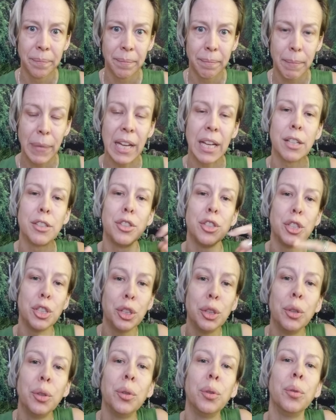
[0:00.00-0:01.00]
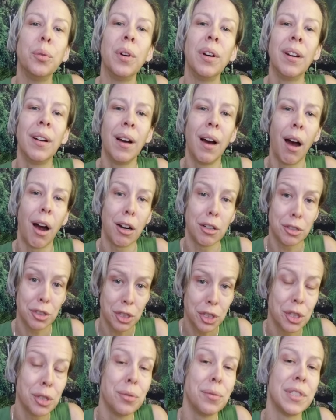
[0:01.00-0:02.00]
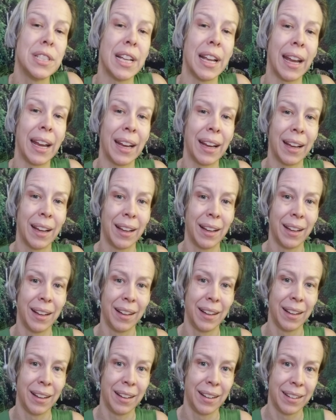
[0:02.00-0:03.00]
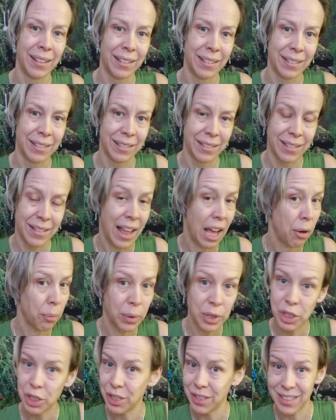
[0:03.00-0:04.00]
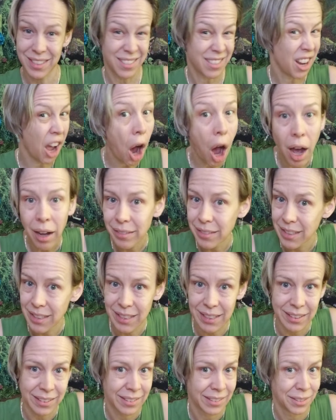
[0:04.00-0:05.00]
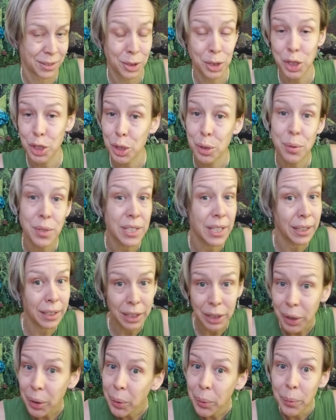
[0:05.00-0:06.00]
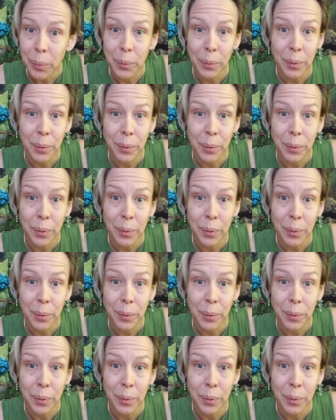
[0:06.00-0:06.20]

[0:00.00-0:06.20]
because you are choosing that which is not choosing you.